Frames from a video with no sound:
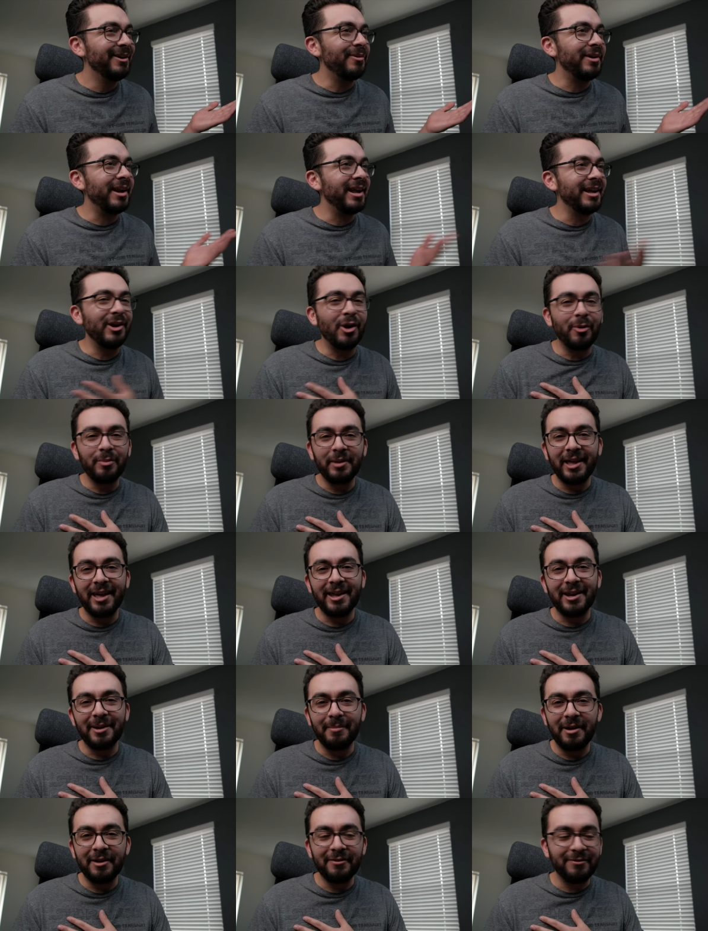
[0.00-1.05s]
when i normally
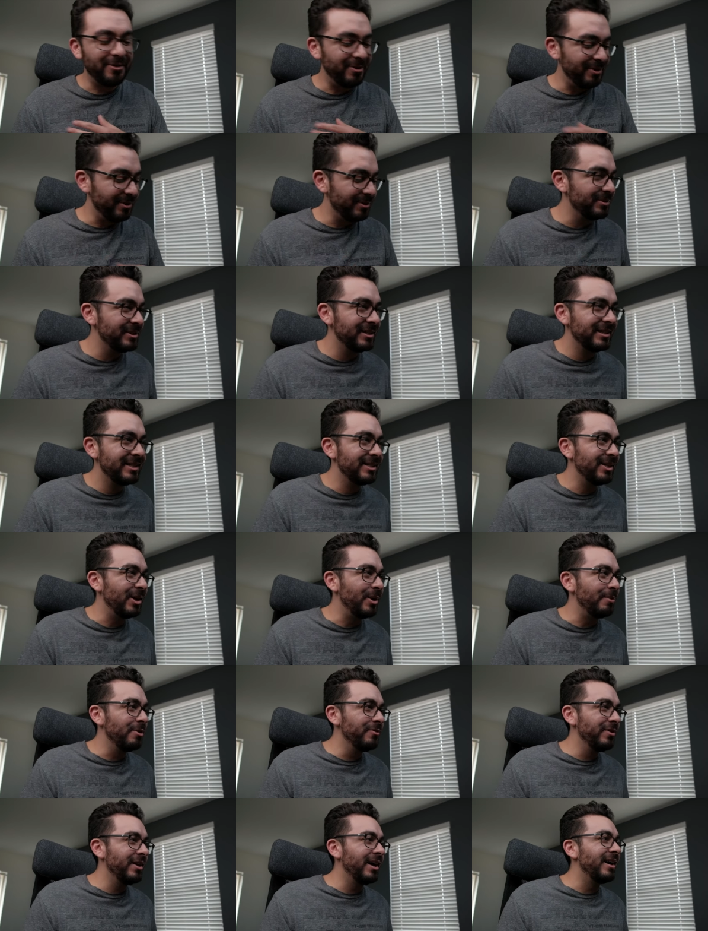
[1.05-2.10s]
edit my photos so
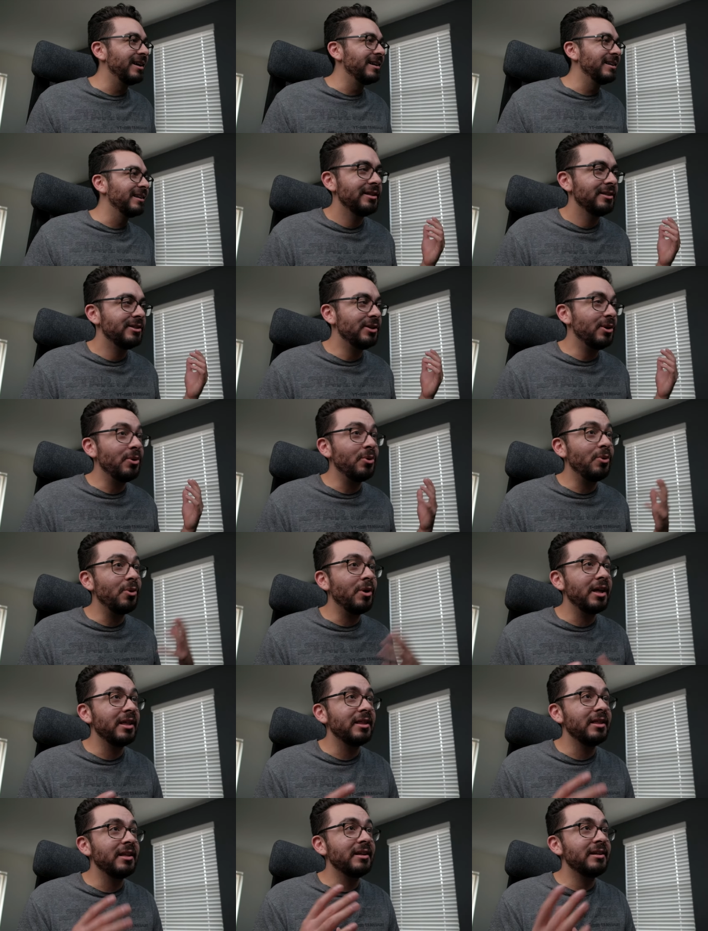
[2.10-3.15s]
moving on so
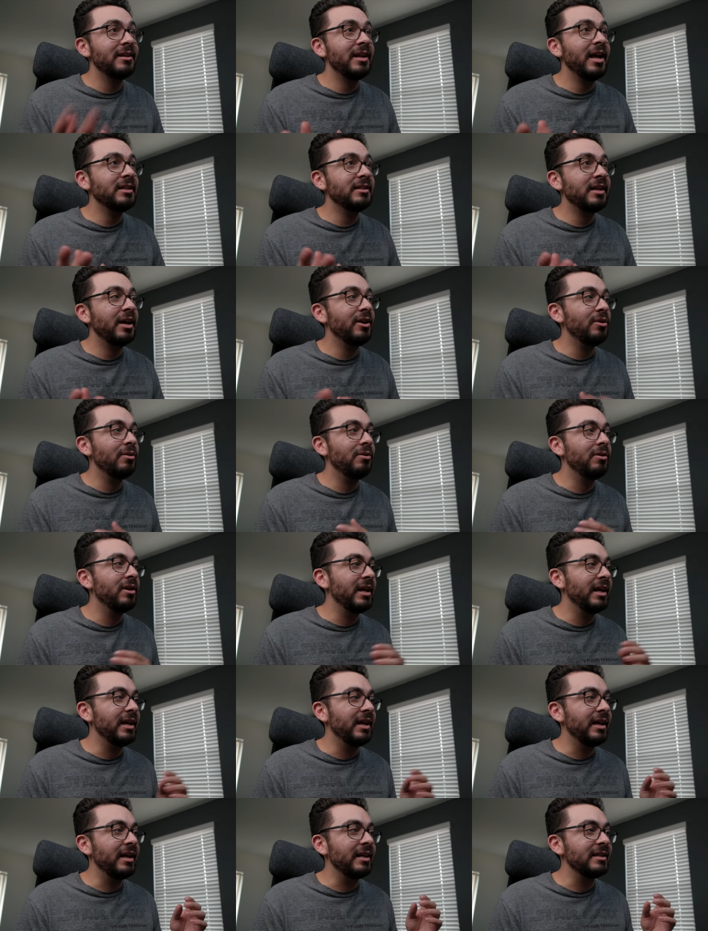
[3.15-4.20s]
uh, the next
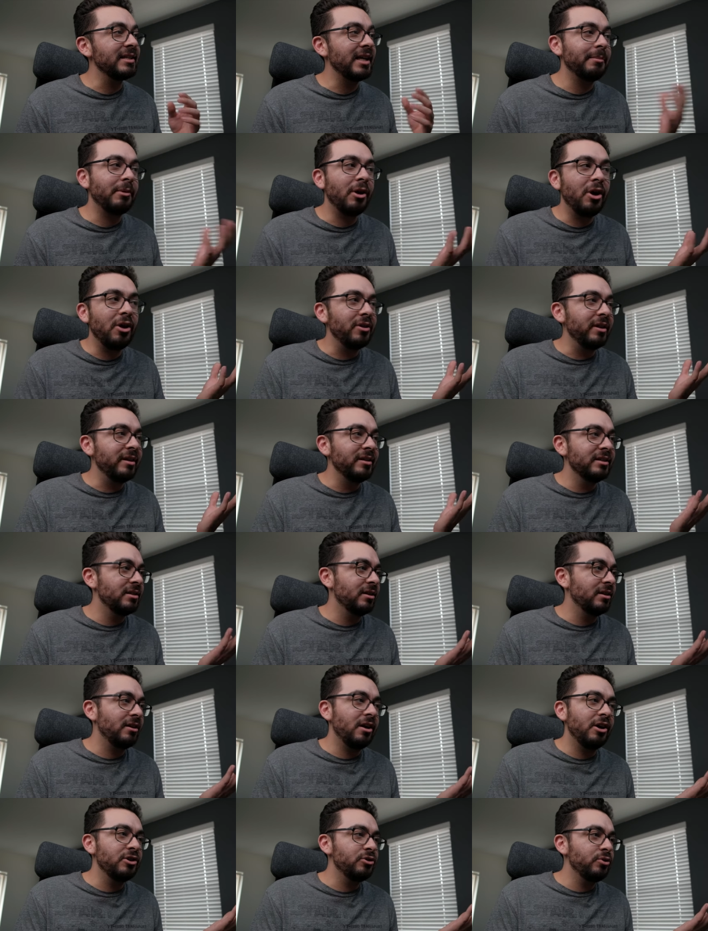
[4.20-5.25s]
category is i'm calling this a
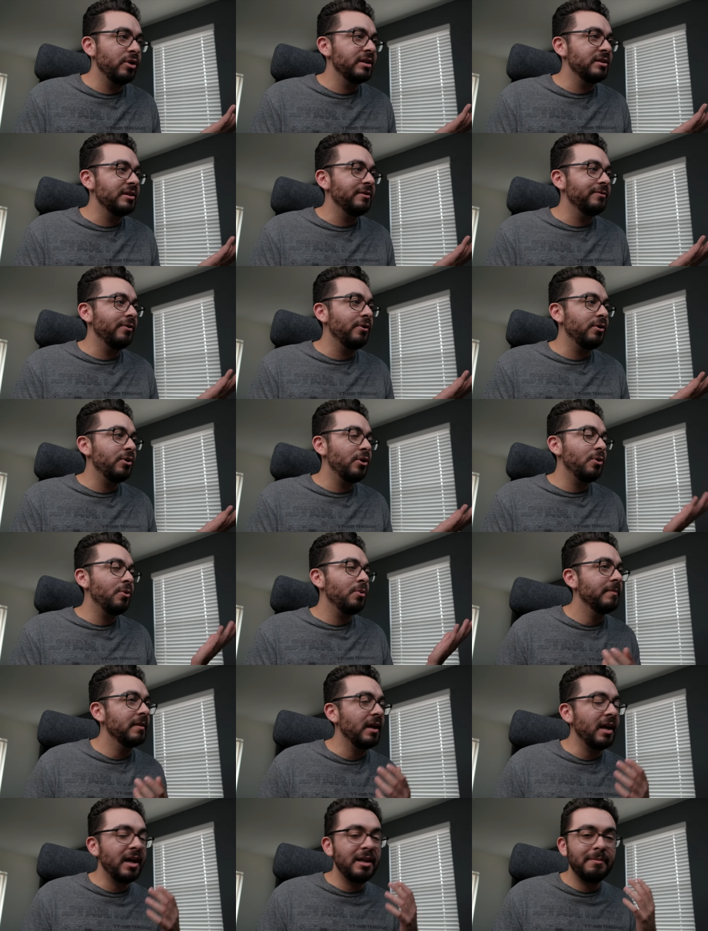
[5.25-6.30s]
contrasty photo
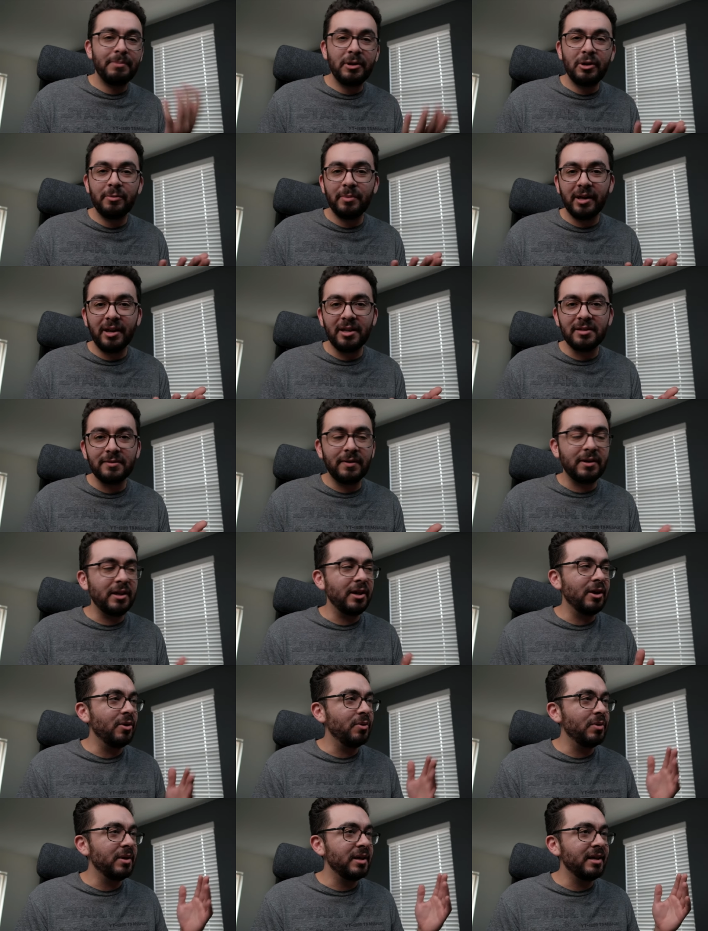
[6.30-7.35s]
in peter mckinnon's
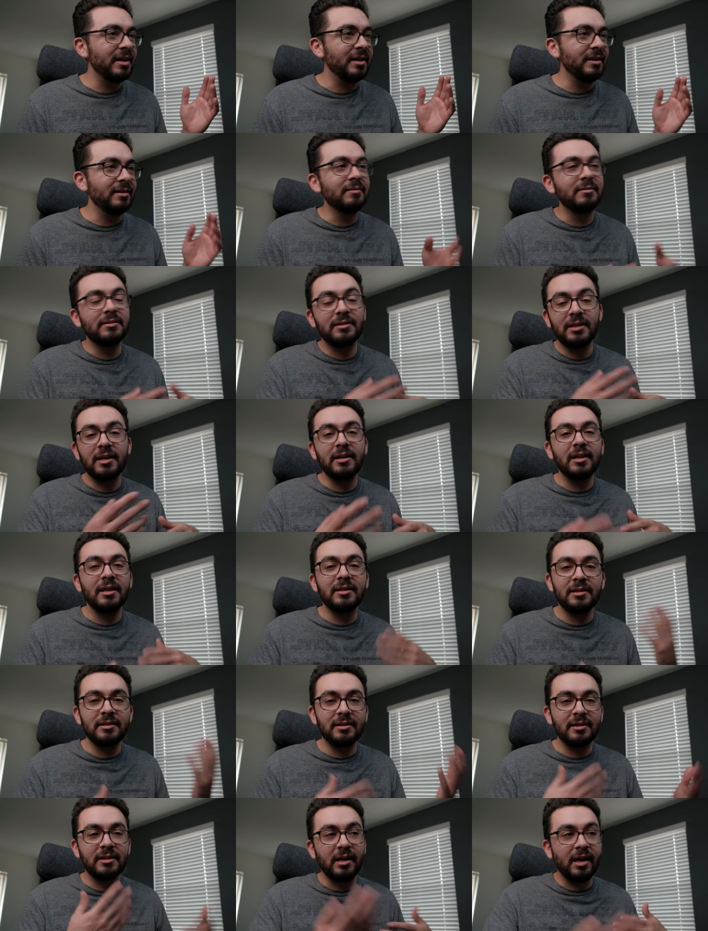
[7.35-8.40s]
video he said this
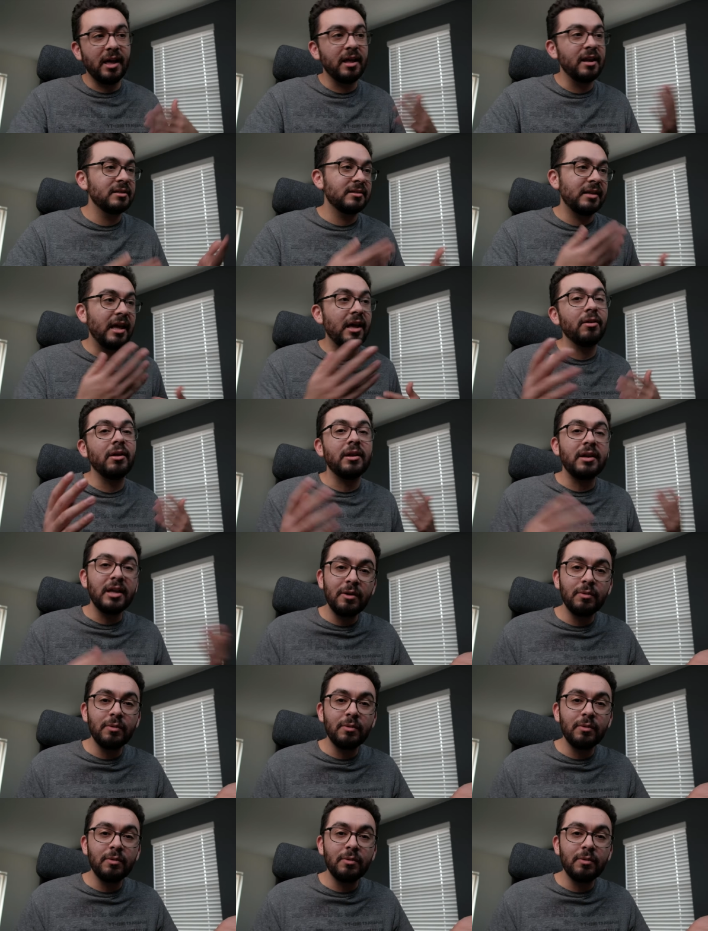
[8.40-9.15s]
is the kind of style that he